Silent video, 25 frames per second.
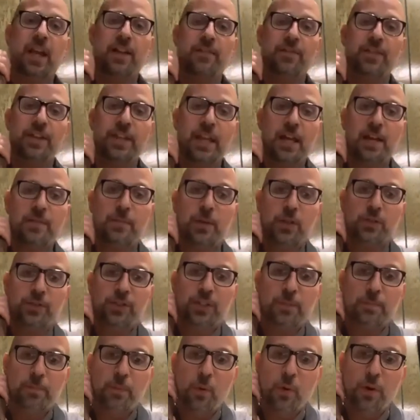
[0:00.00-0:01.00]
of the
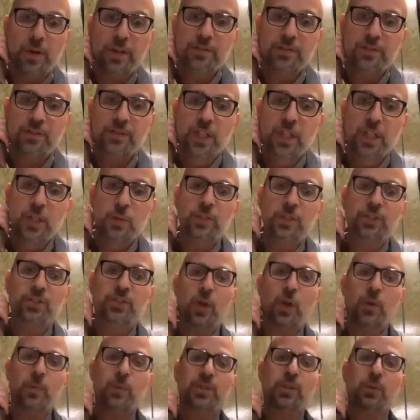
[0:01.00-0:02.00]
utmost importance. We
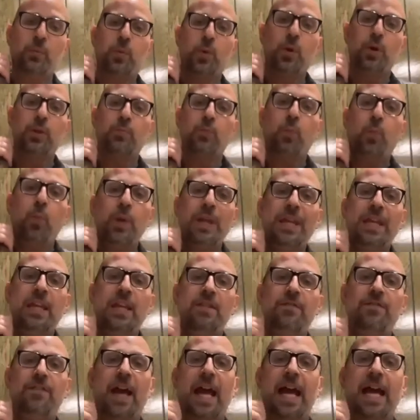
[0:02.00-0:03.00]
start with the word
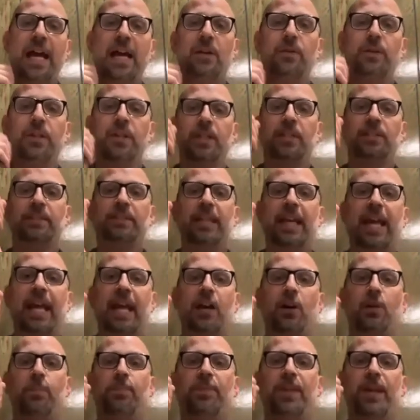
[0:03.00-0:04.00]
we vow to
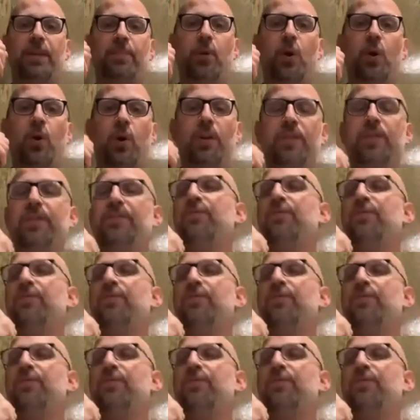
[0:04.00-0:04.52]
help them on the